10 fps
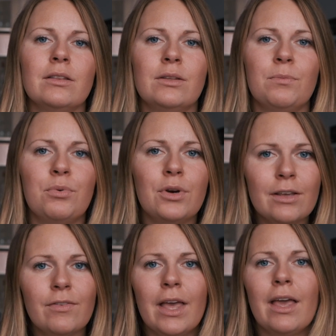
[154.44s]
the
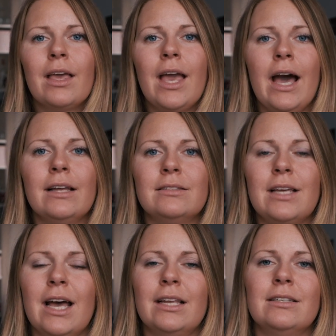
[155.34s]
breathing, and
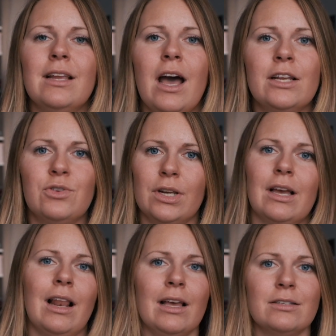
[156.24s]
then I drink
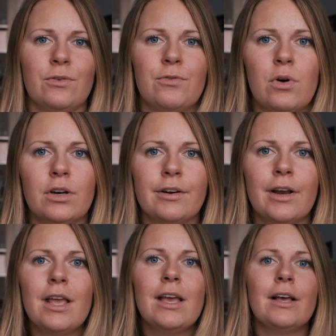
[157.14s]
a glass of water.
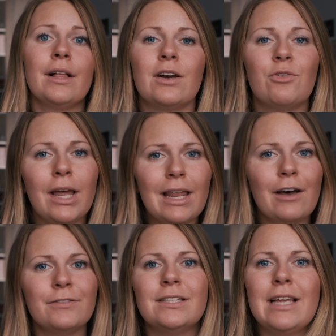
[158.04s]
Right
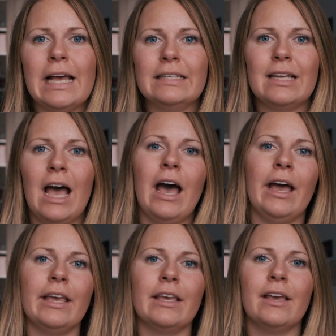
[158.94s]
after that,
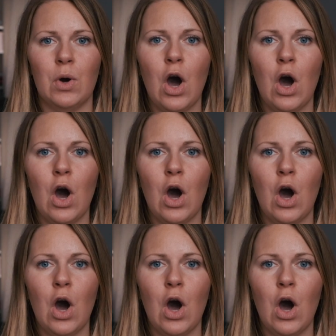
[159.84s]
I